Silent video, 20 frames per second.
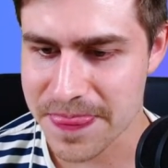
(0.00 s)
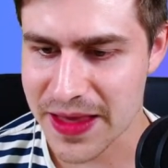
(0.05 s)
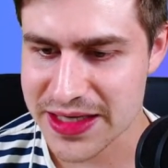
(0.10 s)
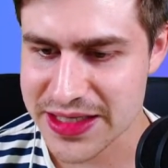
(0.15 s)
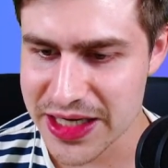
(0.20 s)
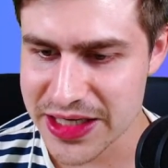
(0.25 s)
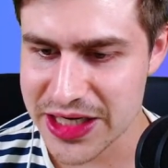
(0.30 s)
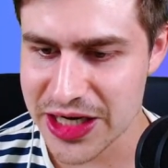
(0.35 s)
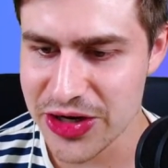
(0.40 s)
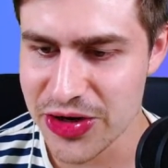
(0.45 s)

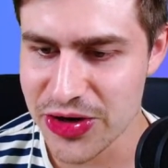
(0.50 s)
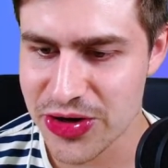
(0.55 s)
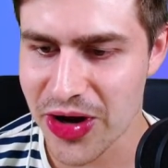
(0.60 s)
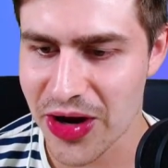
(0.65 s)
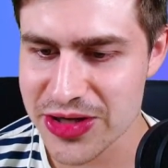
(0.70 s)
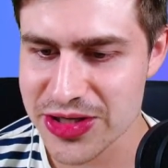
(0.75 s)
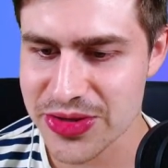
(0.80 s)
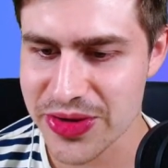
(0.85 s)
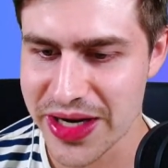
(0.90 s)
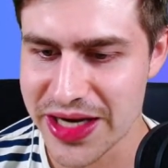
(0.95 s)
City
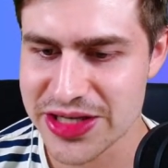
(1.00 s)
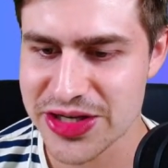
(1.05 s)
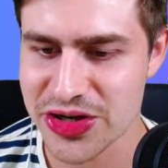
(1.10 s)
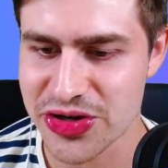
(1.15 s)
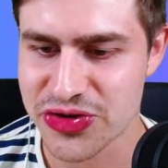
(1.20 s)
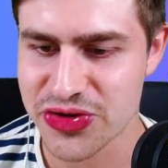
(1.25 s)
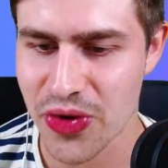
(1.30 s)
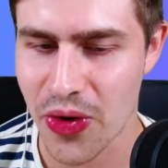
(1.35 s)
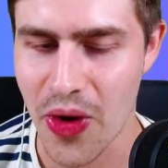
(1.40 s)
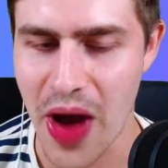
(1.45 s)
Newcastle is a
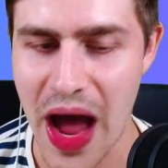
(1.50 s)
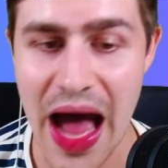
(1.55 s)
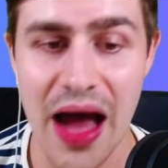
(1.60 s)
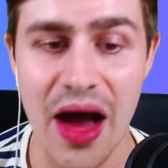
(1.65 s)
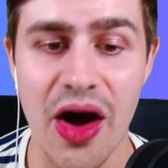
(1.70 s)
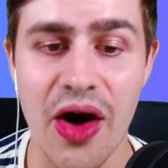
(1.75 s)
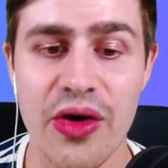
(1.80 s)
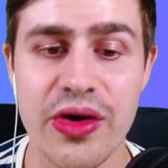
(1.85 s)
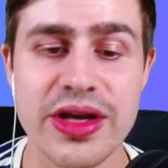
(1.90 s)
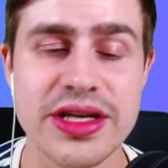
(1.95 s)
draw.
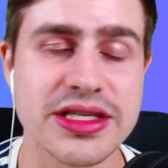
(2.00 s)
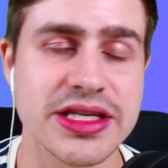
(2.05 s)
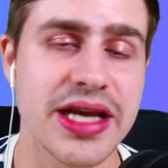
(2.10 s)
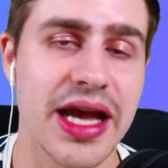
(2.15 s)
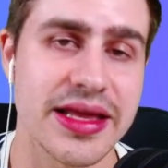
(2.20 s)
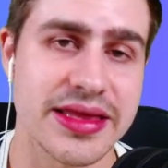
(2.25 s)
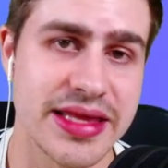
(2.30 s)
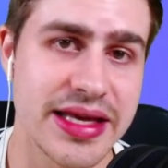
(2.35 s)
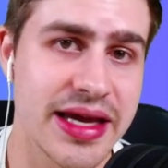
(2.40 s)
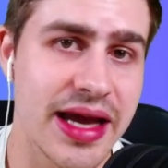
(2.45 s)
Honestly,
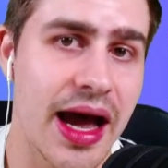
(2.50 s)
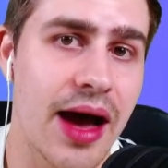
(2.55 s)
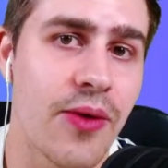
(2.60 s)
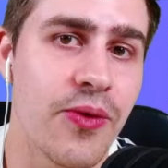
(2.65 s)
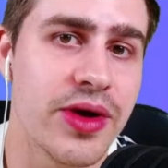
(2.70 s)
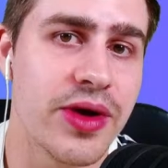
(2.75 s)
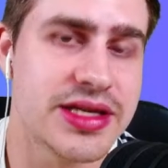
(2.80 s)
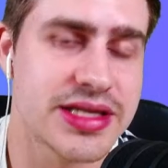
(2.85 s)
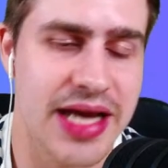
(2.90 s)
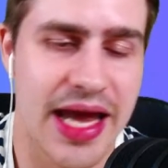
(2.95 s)
I think I
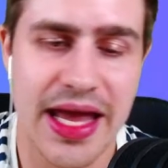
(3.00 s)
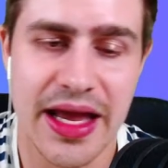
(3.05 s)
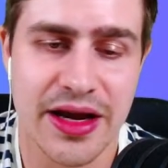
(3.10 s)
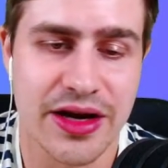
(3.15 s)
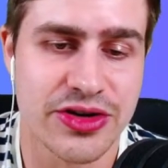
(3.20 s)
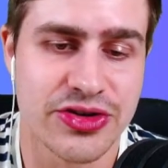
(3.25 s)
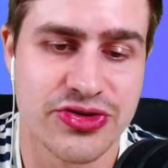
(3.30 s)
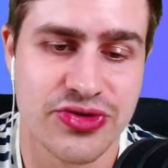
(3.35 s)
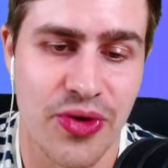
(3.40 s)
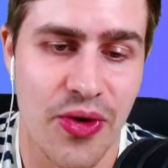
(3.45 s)
would take
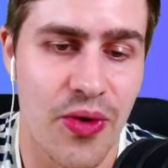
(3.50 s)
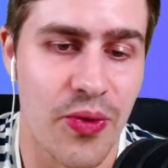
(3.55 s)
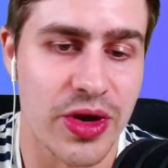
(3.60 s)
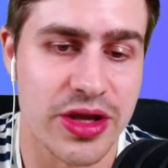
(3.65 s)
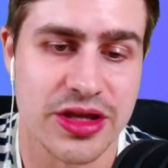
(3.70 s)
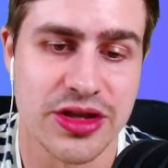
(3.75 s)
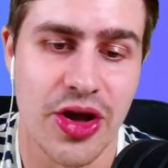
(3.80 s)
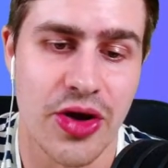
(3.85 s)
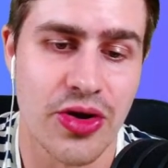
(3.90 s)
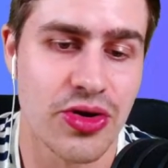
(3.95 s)
a draw
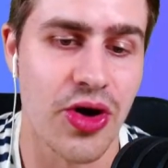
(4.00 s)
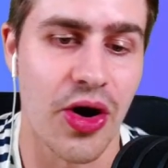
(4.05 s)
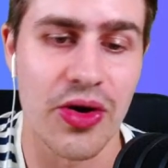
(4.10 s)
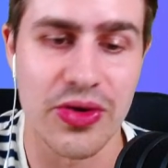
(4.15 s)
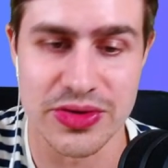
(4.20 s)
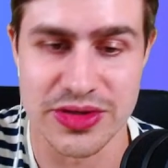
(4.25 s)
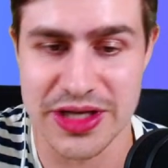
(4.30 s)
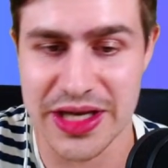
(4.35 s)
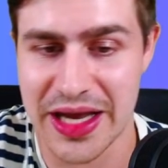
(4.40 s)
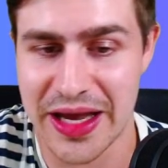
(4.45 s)
with no
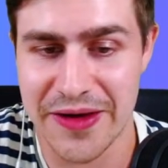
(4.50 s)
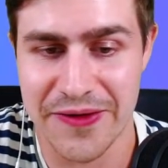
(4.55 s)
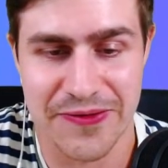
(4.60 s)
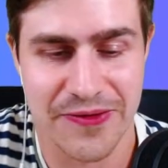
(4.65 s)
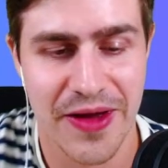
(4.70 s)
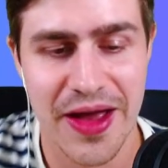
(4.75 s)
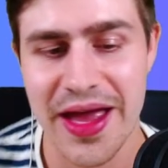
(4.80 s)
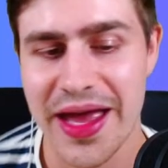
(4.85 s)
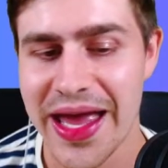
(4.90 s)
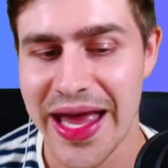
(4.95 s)
goals if
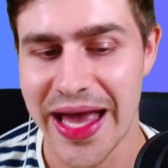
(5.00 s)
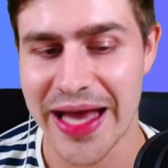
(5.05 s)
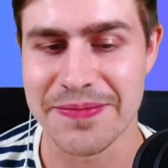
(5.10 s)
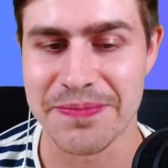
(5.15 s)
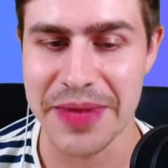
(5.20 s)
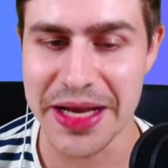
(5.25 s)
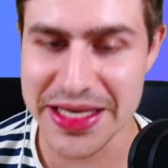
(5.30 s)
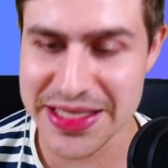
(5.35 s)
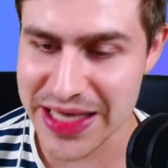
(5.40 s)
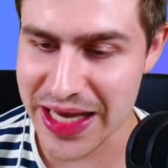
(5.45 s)
it
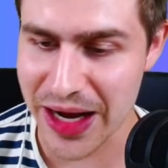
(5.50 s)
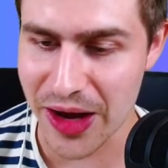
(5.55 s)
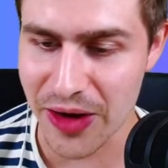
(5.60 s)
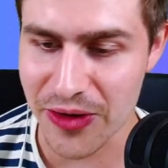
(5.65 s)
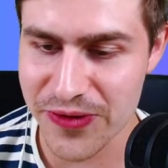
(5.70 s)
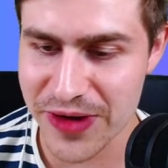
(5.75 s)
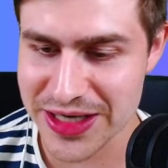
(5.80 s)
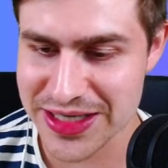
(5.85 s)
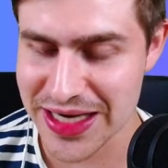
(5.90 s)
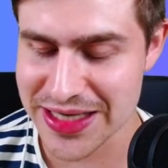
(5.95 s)
means that
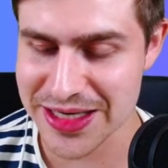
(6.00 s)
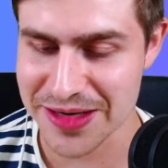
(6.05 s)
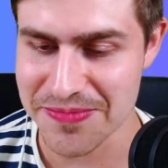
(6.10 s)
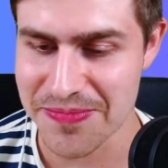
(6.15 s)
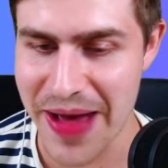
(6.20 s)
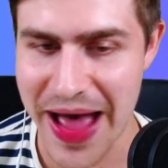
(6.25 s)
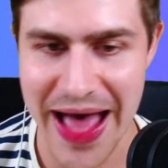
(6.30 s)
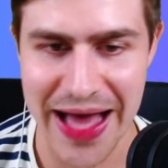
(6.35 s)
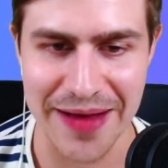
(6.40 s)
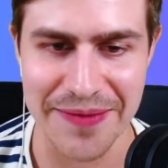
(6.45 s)
Alvarez doesn't
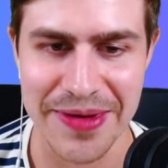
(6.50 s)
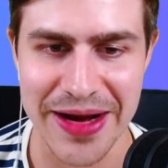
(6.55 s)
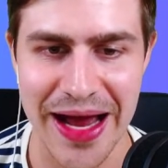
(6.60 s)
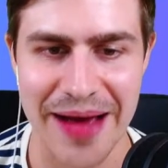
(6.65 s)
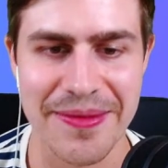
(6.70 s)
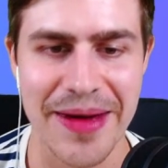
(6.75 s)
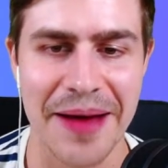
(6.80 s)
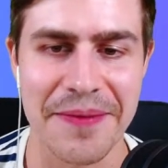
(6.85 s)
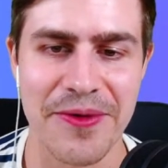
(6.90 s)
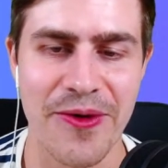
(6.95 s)
bang, but
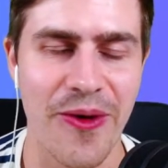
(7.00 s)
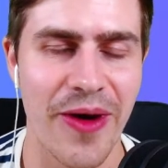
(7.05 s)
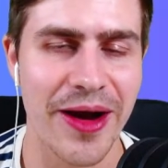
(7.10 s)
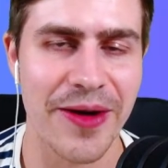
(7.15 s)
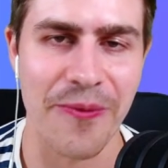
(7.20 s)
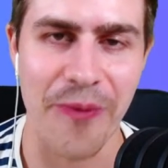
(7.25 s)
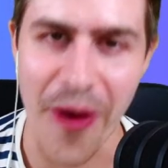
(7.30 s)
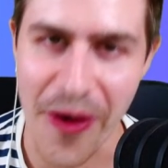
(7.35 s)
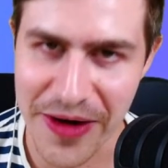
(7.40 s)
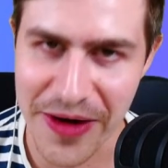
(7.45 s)
I'm quite
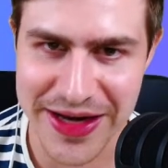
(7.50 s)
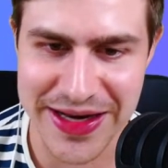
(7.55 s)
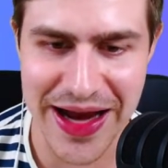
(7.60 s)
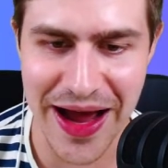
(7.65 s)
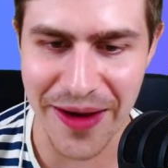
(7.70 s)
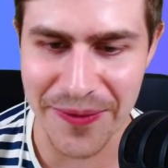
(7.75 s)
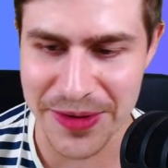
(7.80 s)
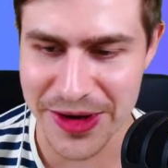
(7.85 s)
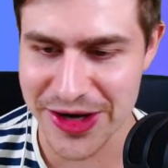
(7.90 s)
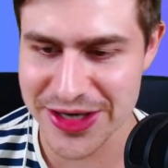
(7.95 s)
worried
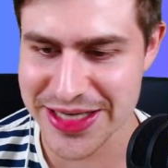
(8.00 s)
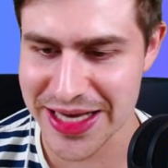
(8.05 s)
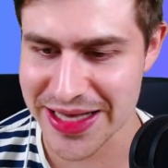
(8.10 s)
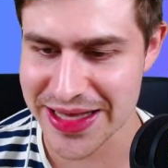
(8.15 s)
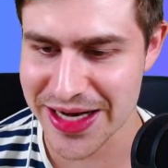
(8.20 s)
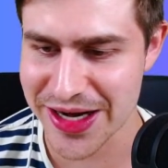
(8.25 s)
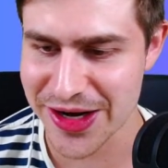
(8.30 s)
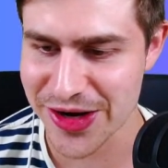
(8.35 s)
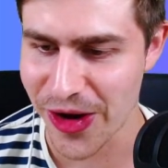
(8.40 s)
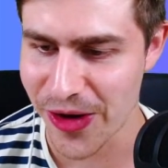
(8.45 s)
now because I
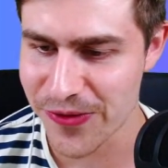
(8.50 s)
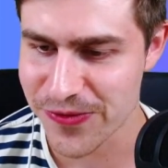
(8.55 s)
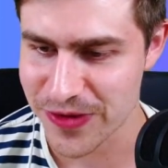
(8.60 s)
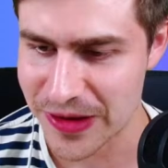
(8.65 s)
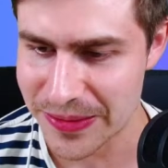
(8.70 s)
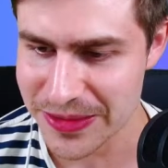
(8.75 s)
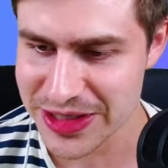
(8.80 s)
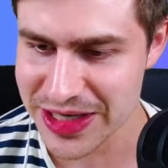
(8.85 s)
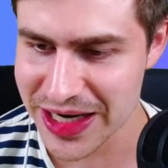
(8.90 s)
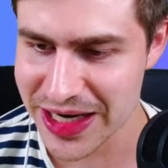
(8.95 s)
didn't go
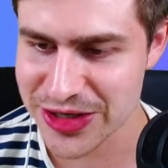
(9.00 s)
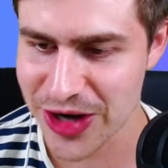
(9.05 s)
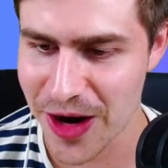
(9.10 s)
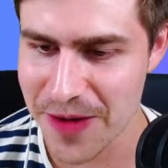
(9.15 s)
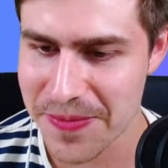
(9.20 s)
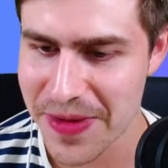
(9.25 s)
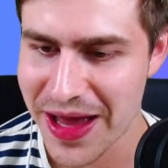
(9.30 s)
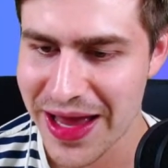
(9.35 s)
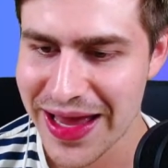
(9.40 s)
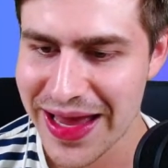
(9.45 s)
him. So let's
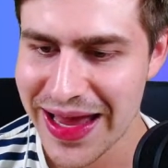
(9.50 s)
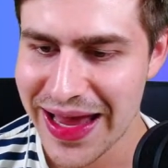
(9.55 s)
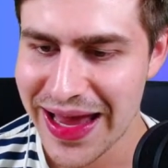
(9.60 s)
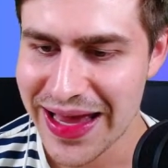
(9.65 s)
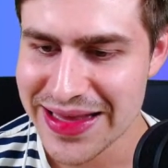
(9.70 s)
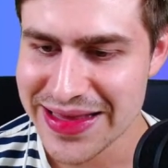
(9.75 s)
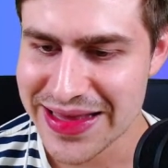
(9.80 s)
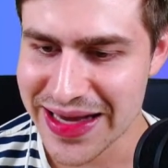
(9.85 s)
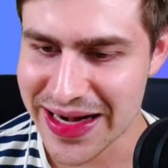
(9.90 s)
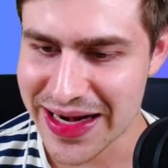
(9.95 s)
hope
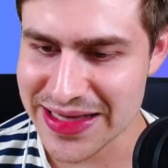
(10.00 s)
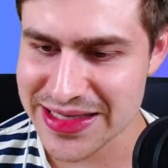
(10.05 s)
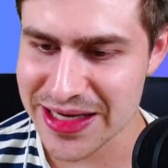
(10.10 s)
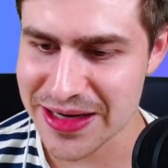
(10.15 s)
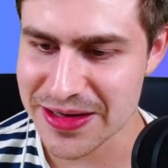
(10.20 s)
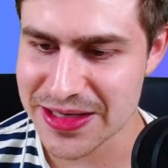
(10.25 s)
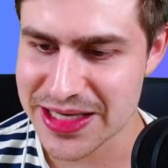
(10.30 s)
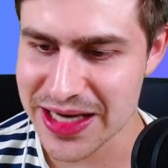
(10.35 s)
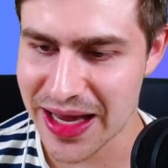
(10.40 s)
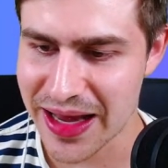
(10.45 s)
that it
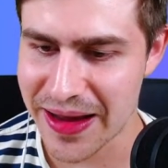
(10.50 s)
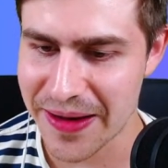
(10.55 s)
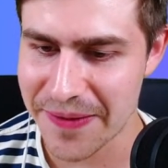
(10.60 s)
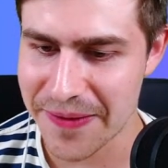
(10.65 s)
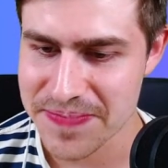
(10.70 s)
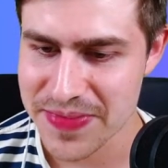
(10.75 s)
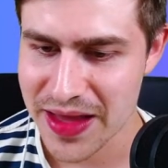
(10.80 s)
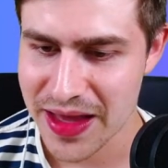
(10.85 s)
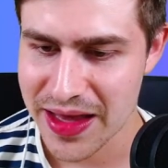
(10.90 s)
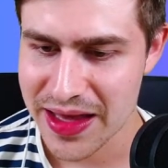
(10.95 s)
doesn't
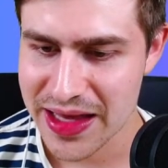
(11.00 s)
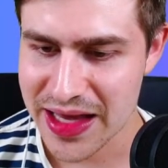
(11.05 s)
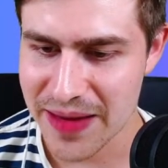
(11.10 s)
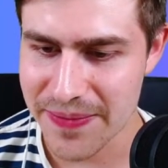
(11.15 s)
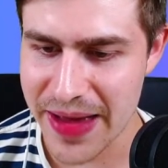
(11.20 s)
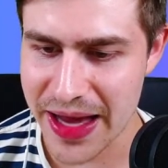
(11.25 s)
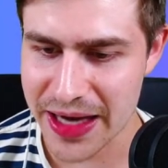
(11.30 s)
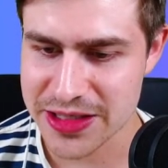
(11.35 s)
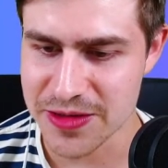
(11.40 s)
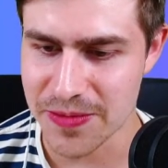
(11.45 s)
come
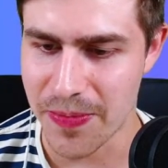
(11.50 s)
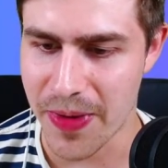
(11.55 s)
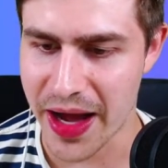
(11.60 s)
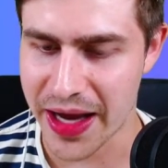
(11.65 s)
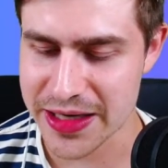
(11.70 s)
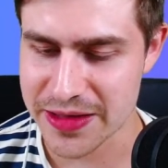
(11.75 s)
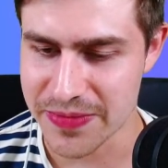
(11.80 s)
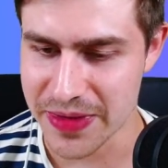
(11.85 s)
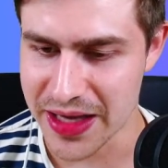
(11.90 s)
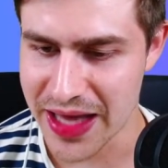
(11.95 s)
back to
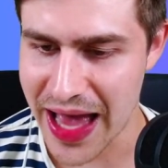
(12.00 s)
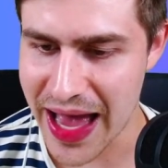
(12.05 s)
bite me.